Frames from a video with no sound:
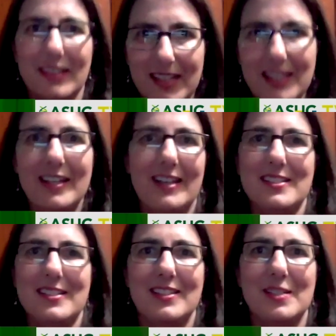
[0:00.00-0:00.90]
key to
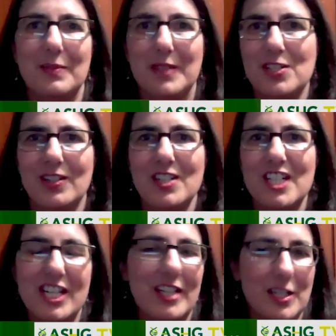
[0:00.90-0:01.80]
excellence in research
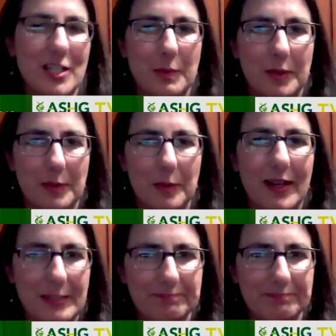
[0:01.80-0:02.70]
and education
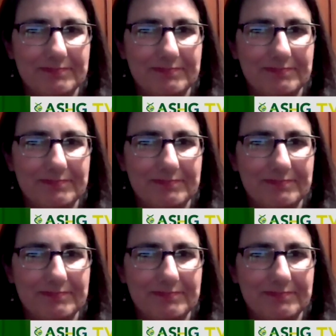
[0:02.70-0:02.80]
worldwide.